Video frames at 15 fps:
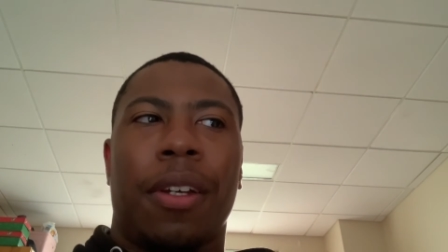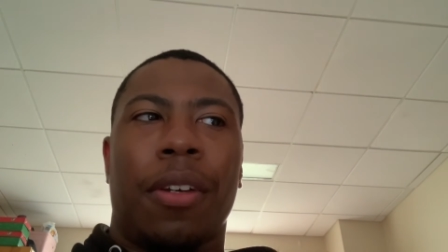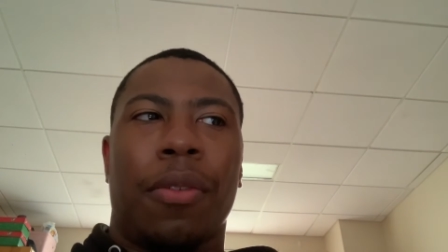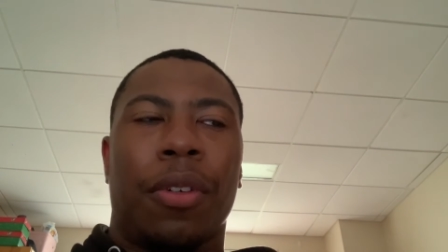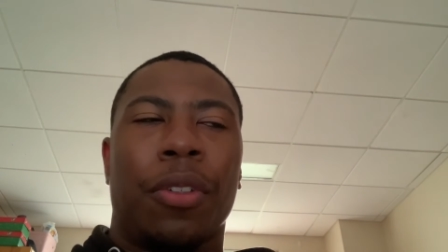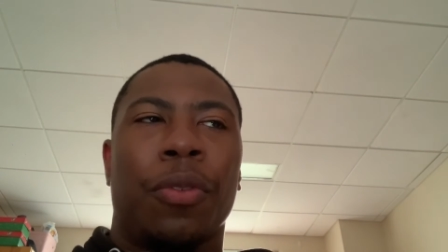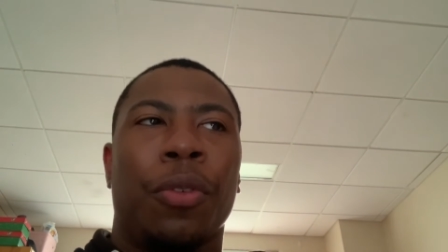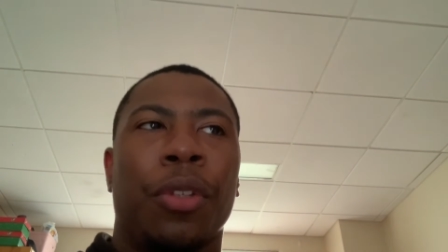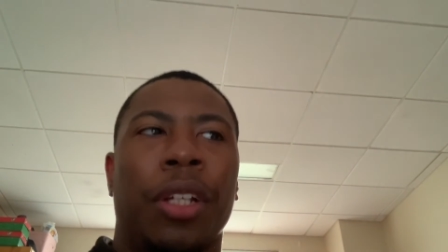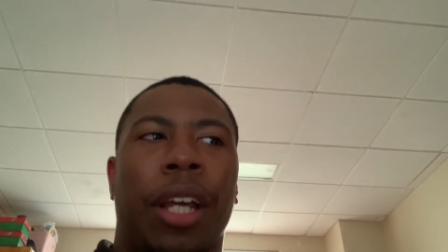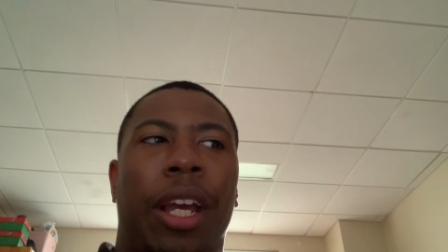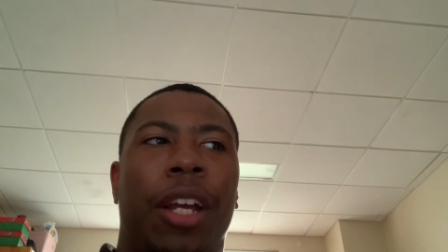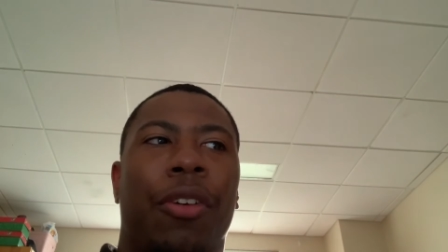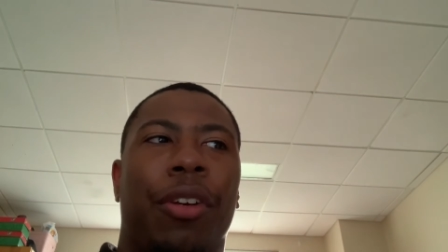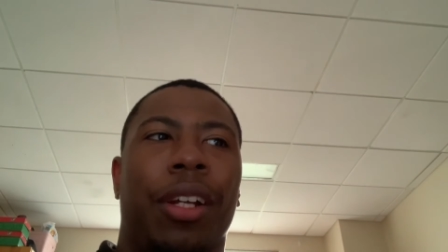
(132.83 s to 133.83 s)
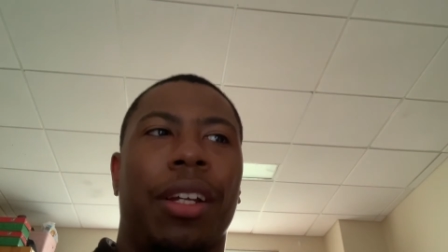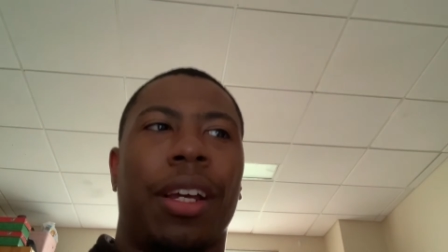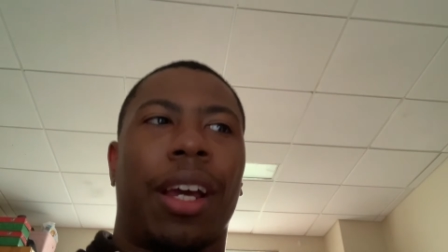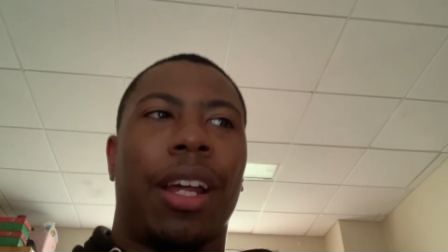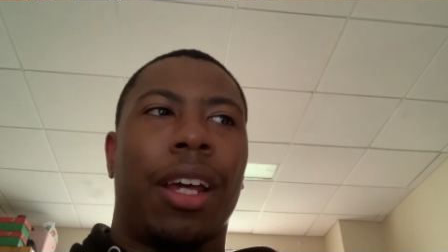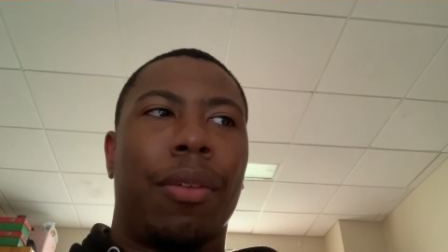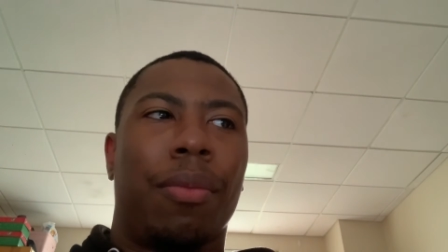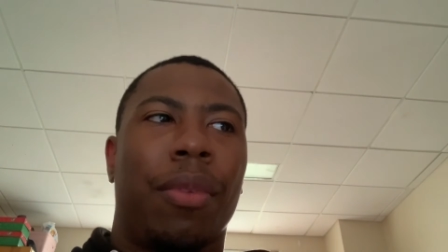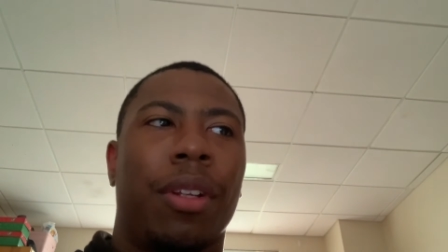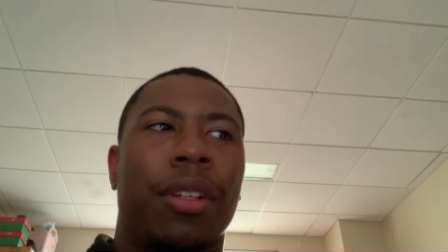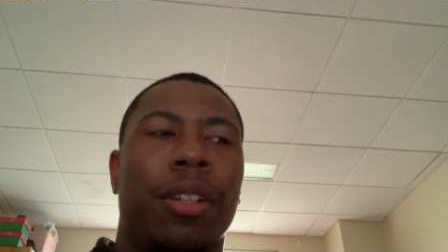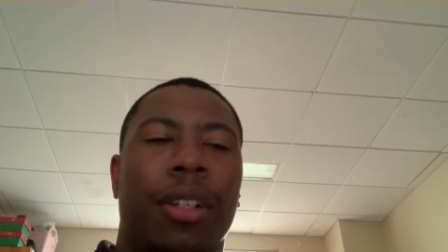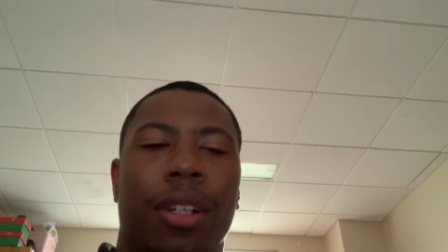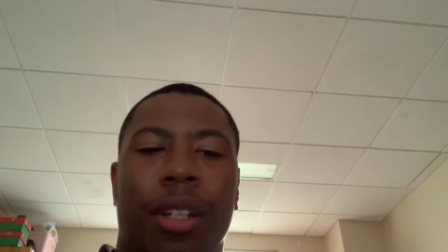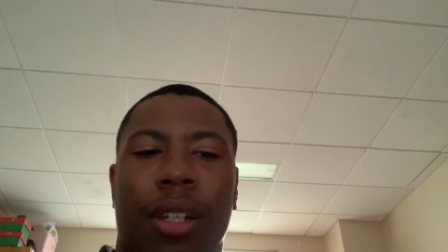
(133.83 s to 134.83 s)
was really angry at Edmund.
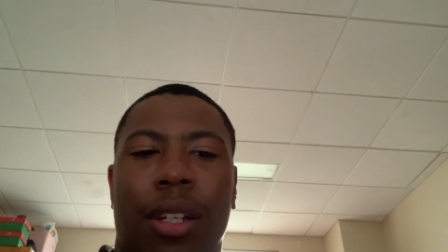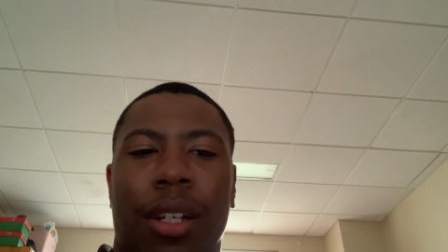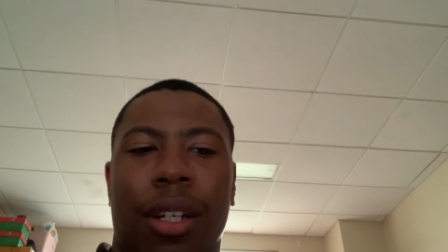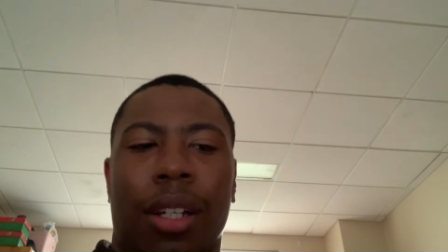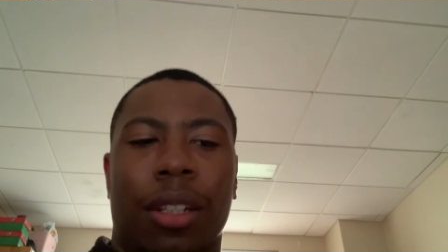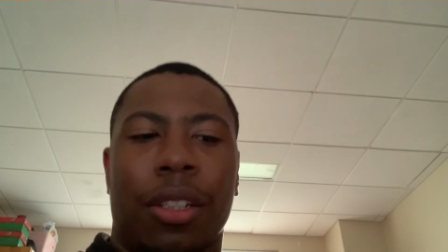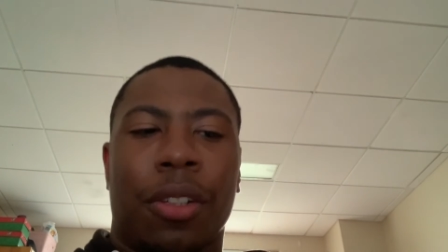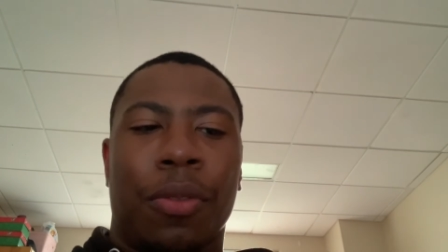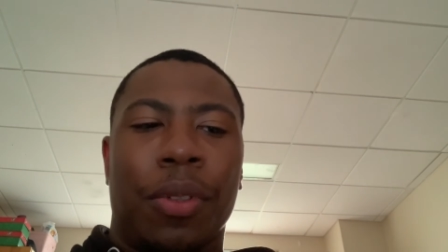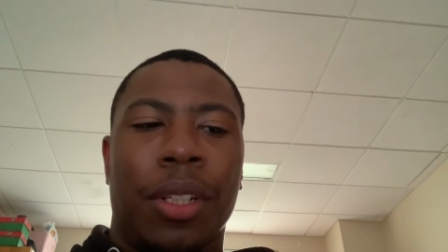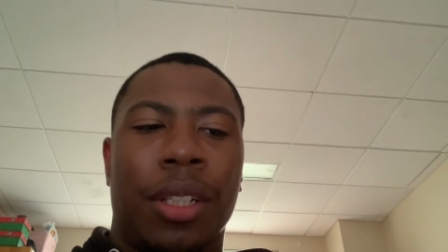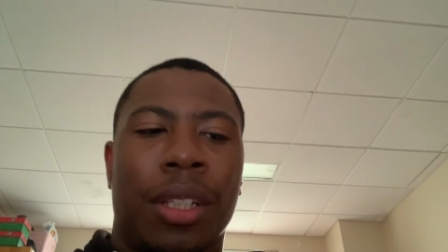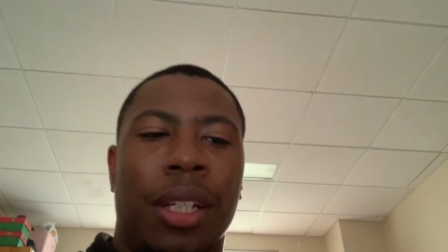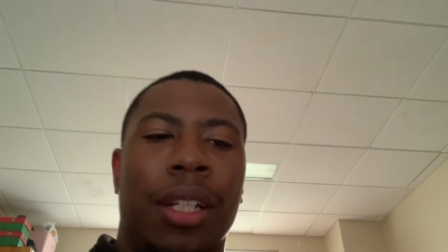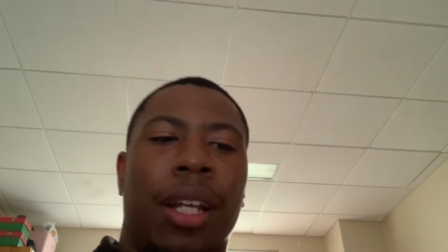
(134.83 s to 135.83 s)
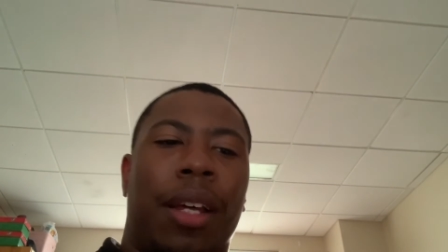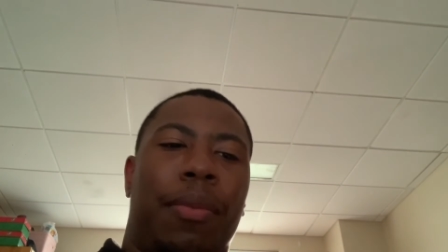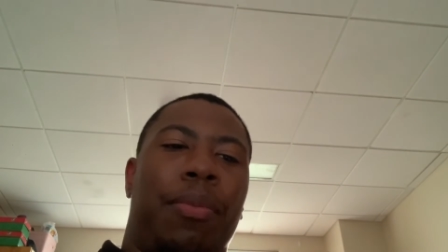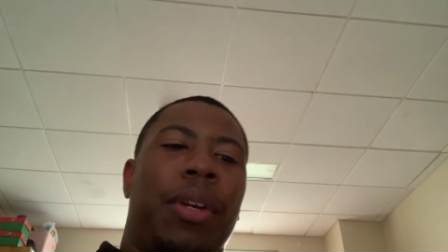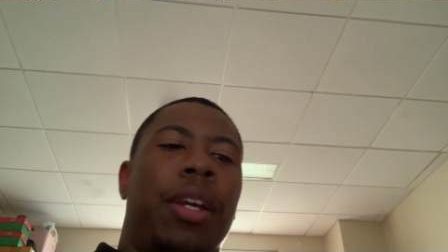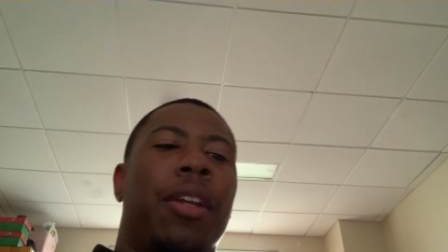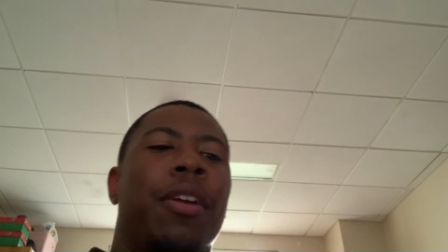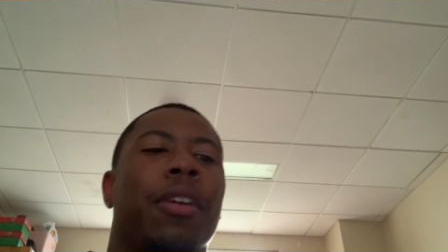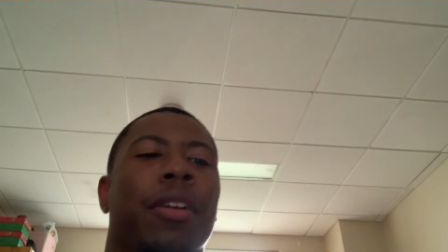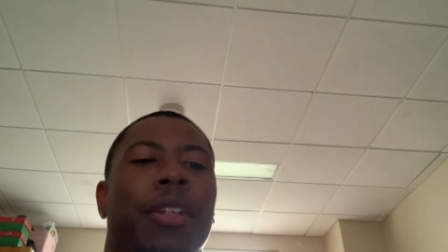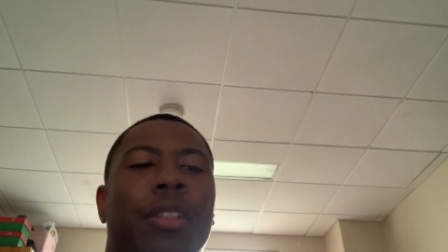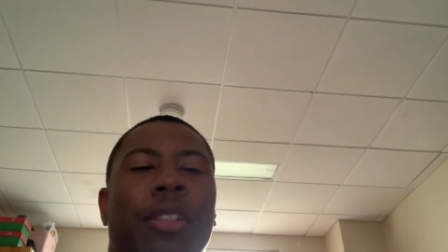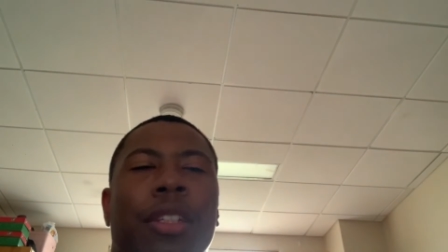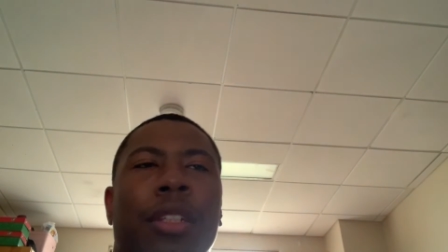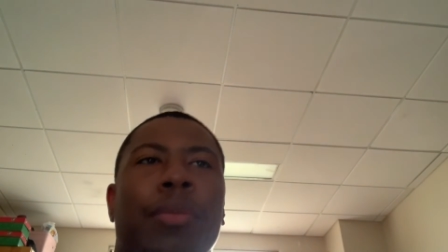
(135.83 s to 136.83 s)
And so we see that Peter
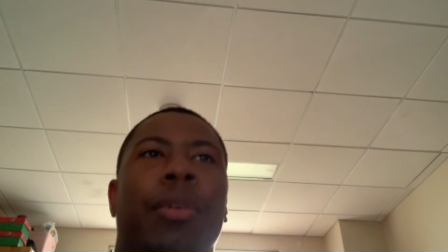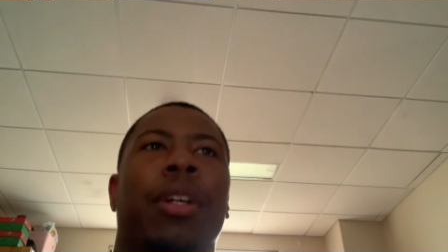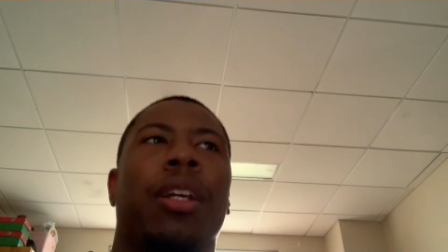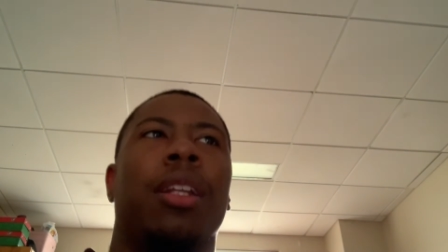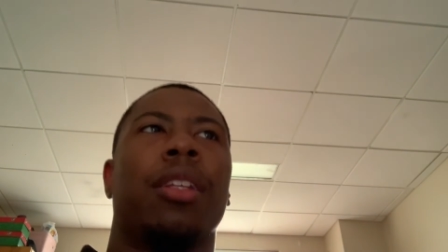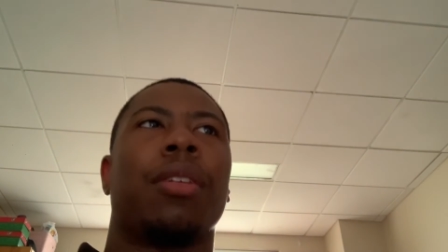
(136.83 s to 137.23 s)
is displaying